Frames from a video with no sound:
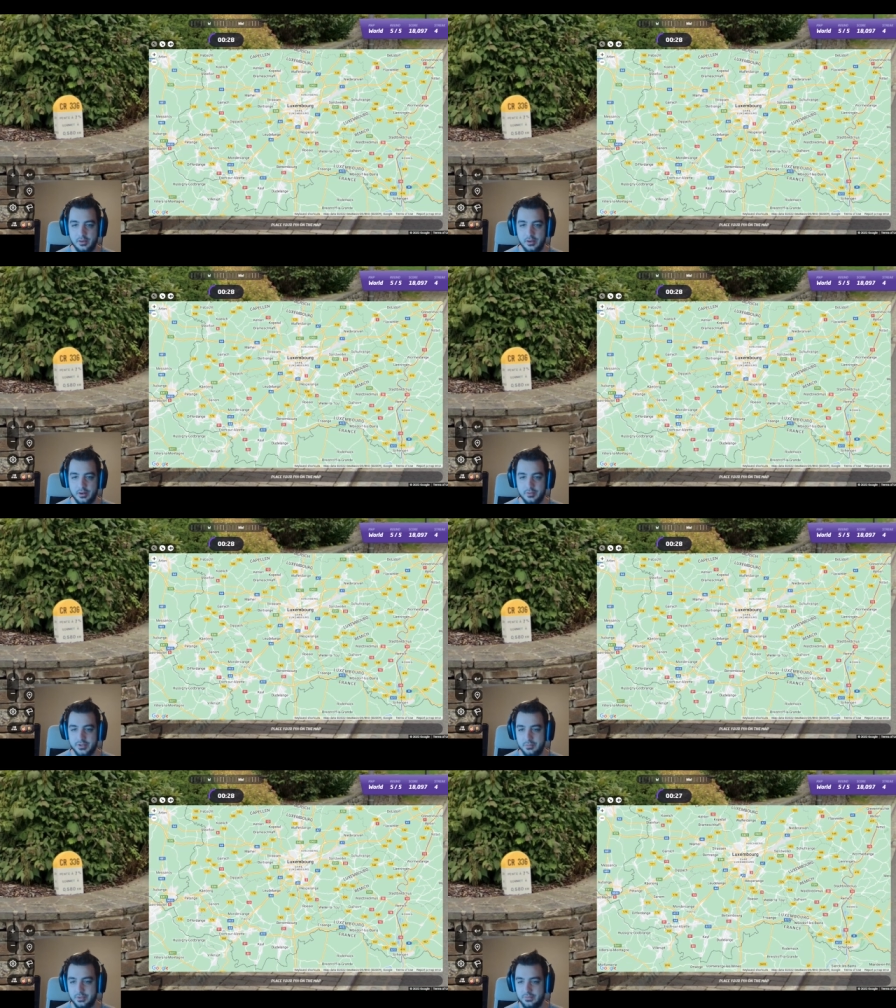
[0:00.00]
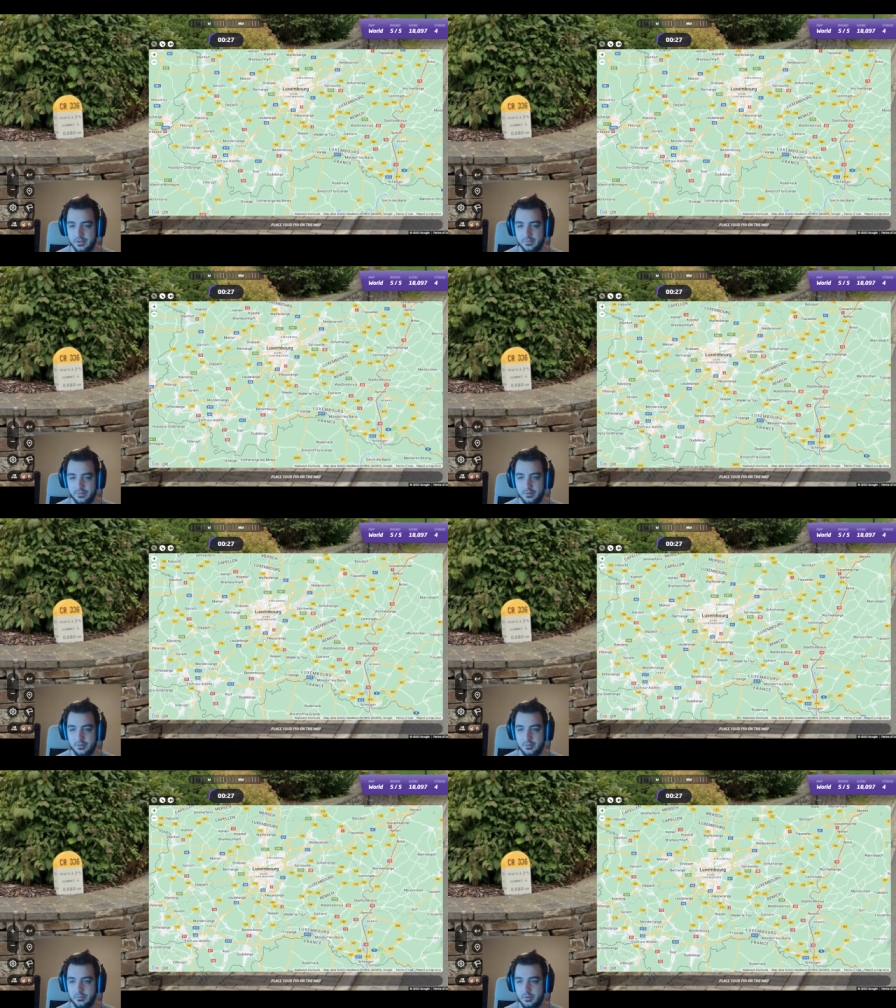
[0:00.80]
The numbers, I believe, get
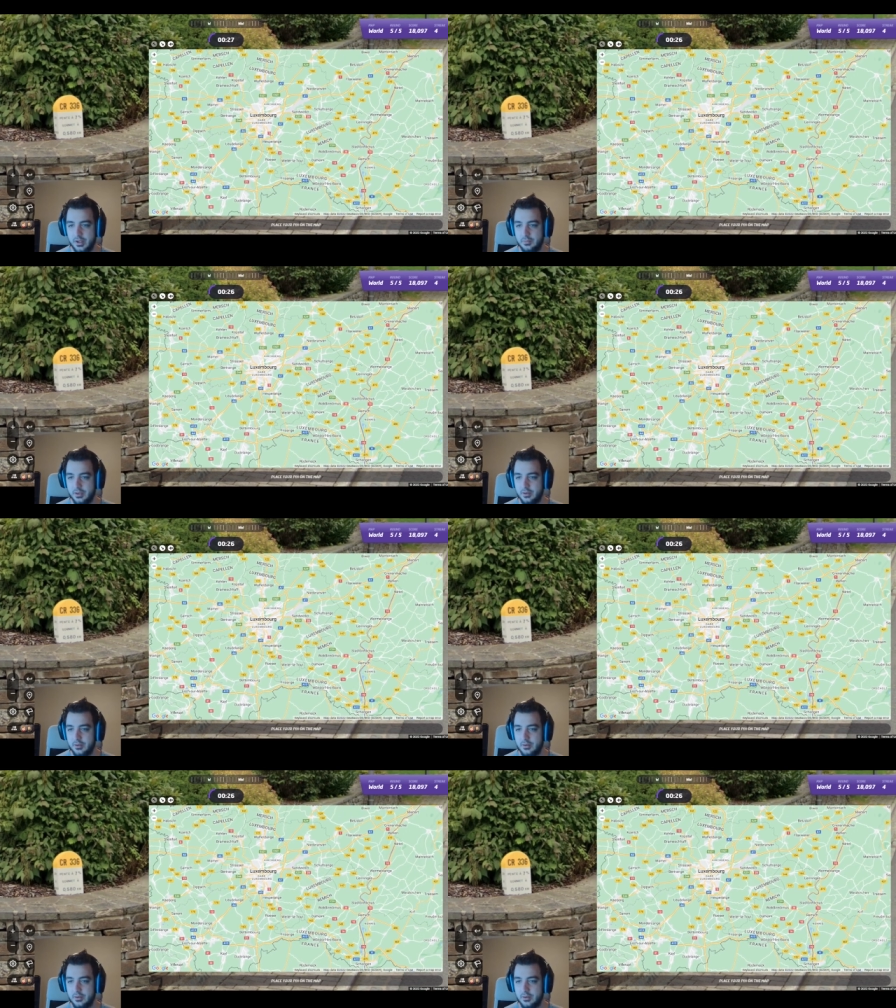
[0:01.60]
further away, but